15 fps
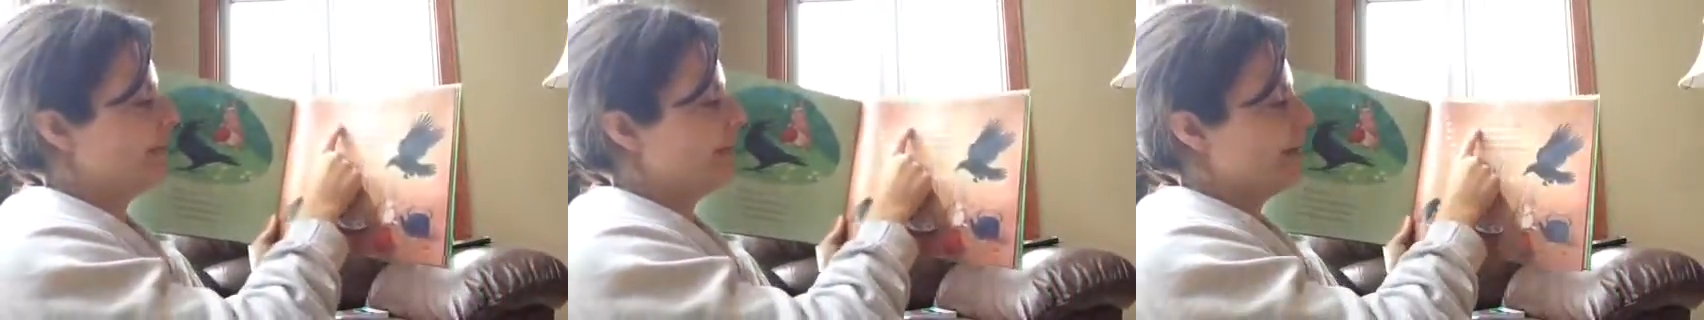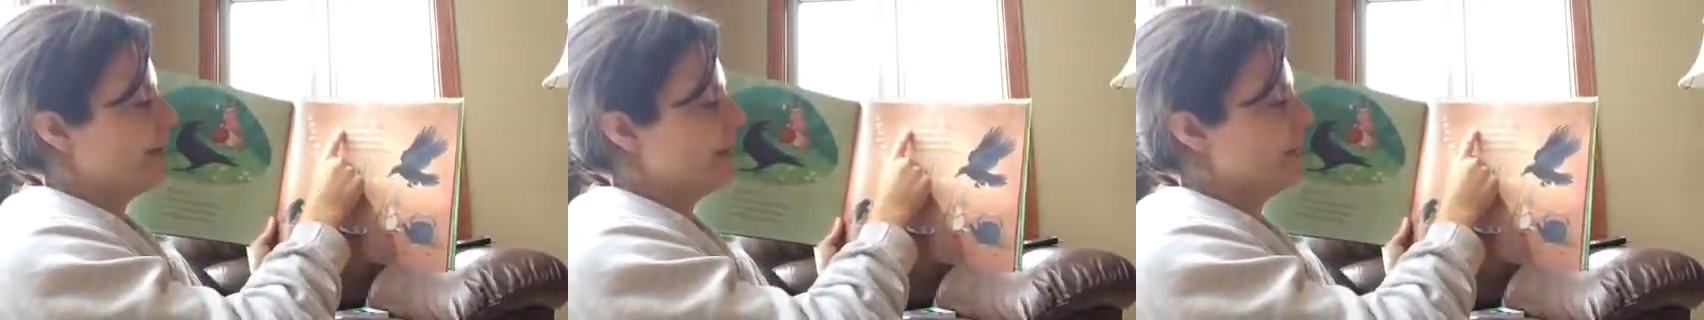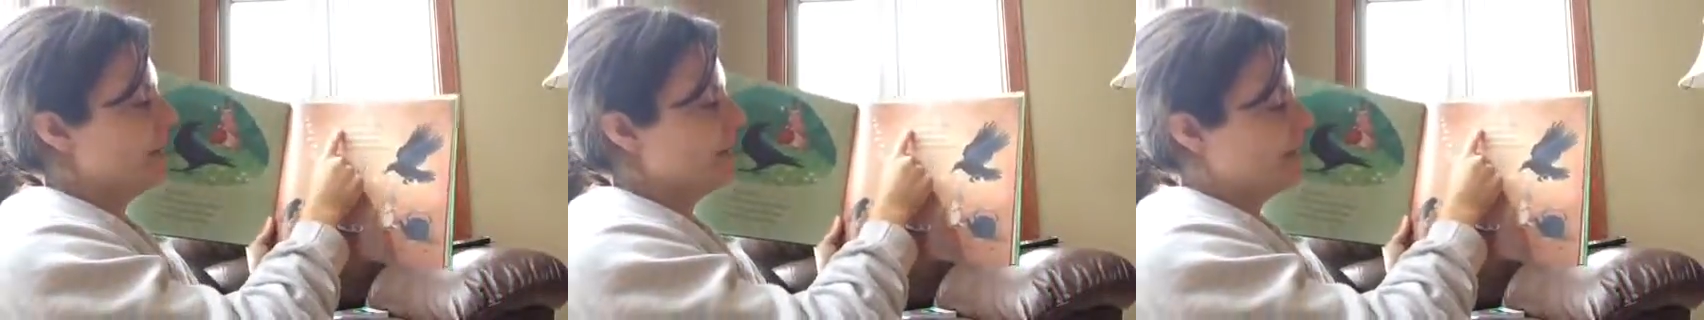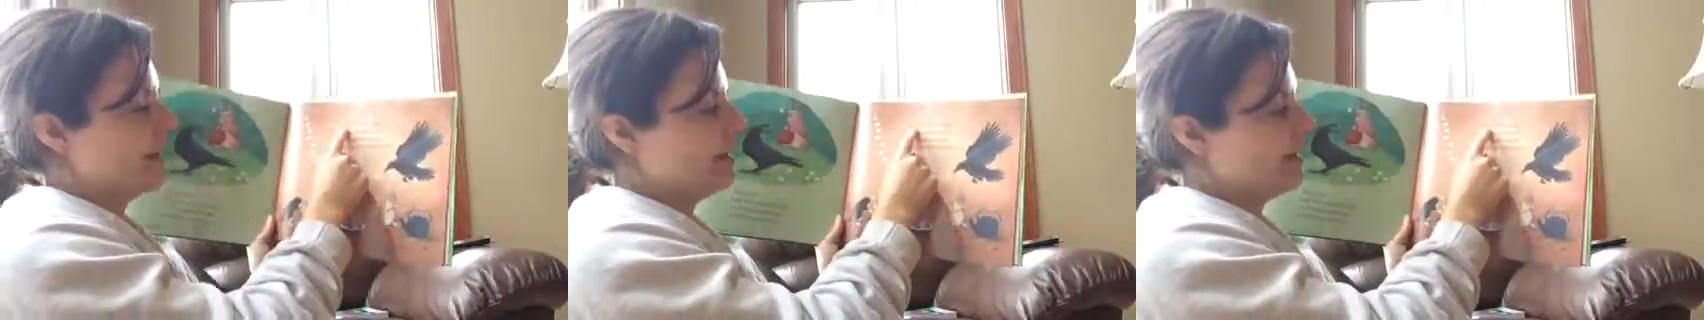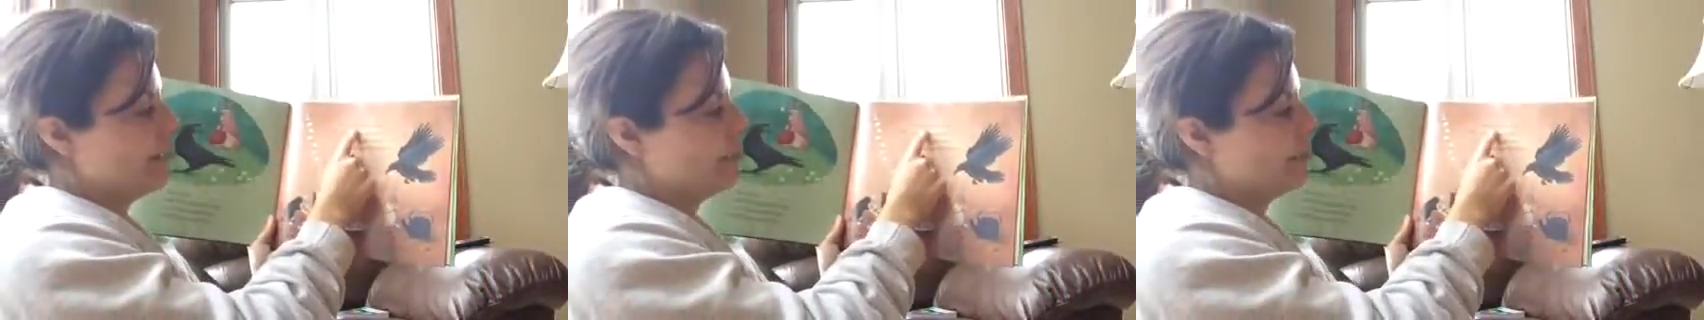They
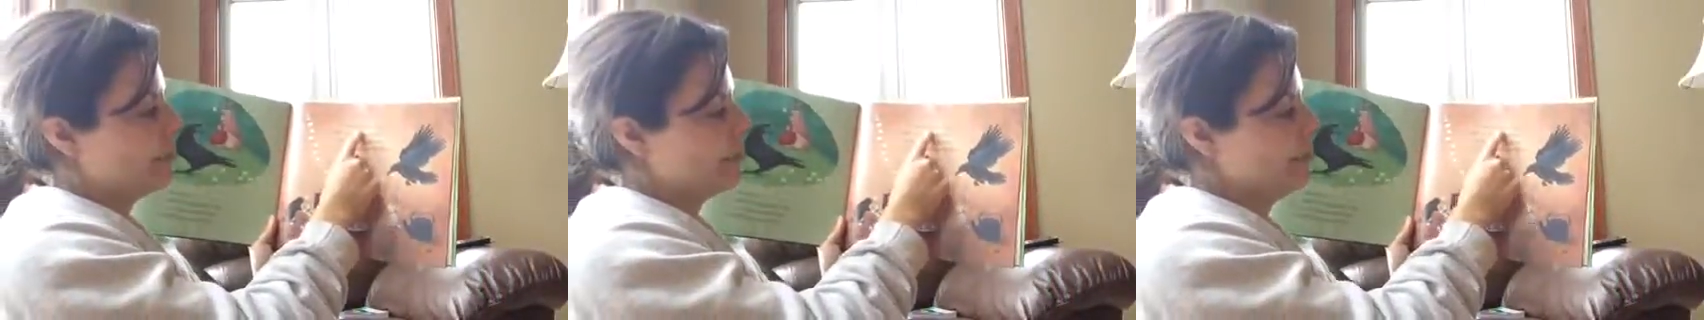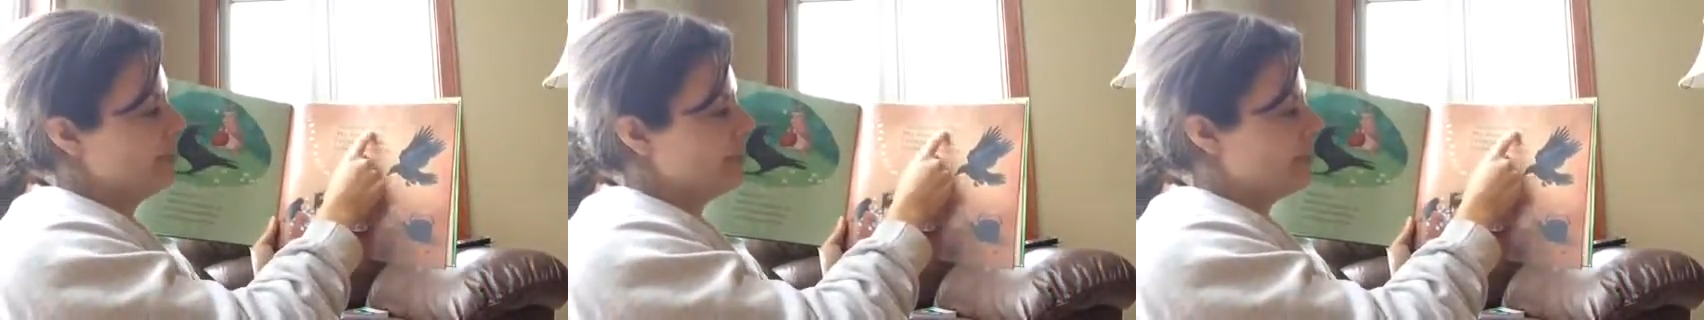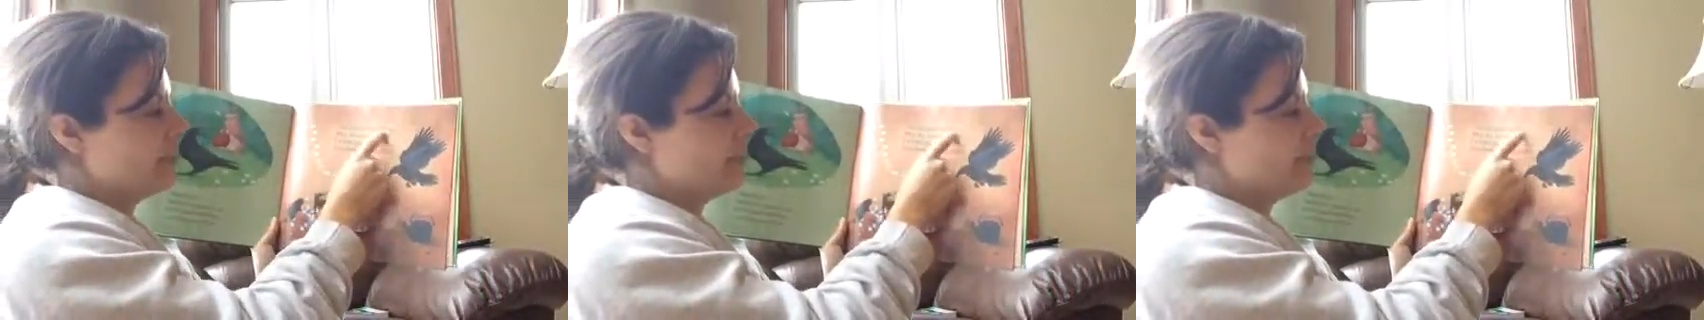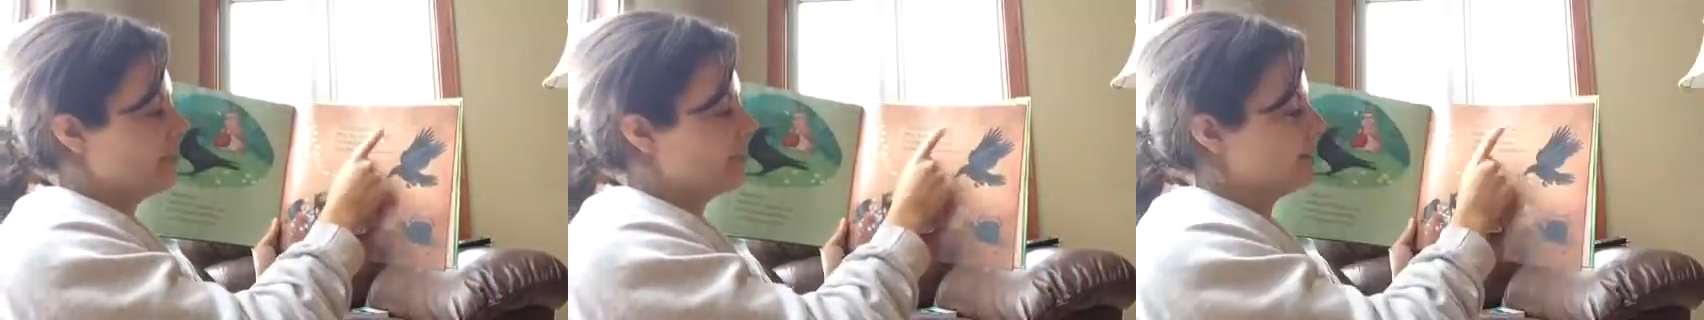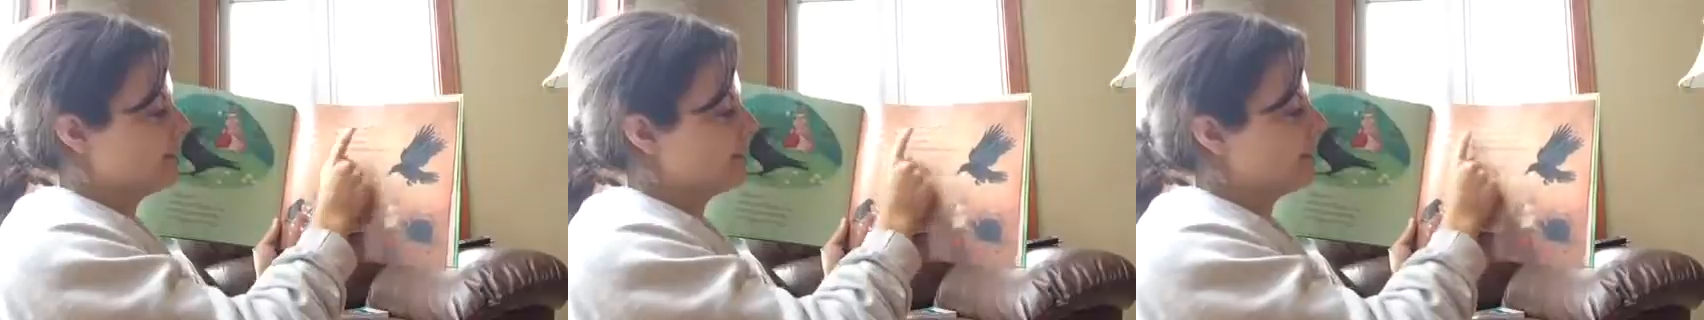bake honey
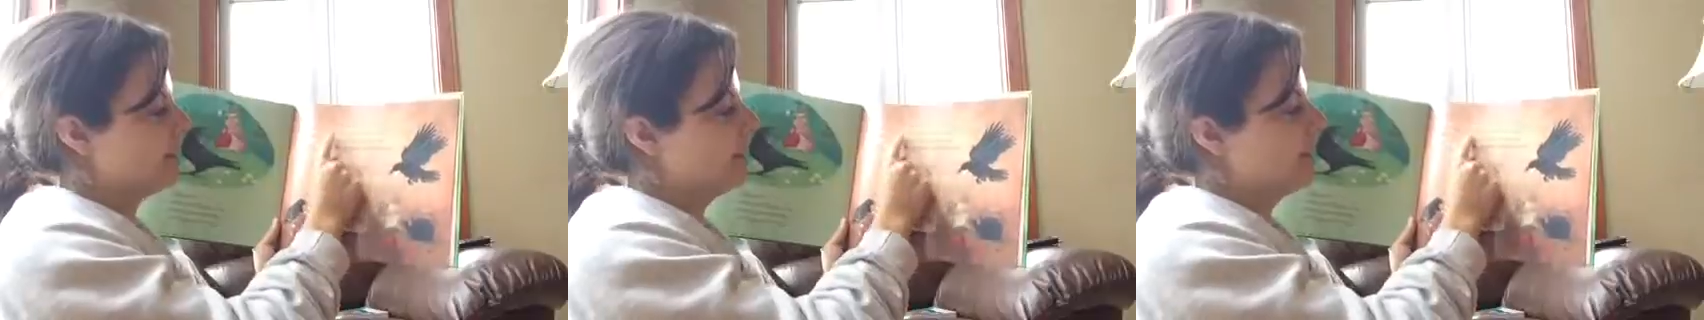cakes.